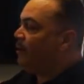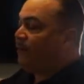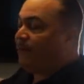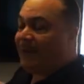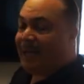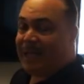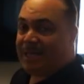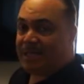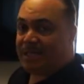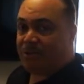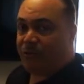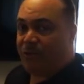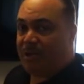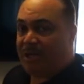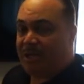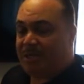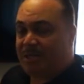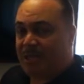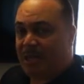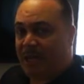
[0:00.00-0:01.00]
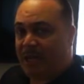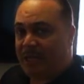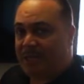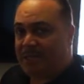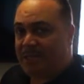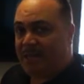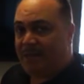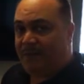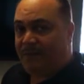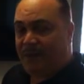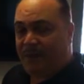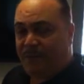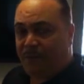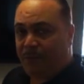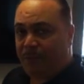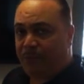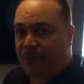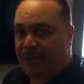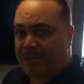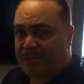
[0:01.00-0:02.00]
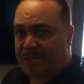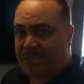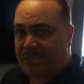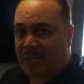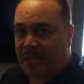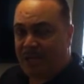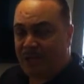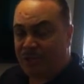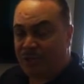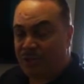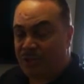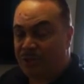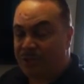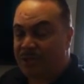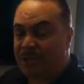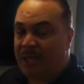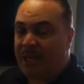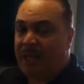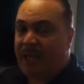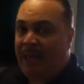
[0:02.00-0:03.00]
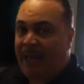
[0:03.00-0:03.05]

flat screen uh, TV for presentations,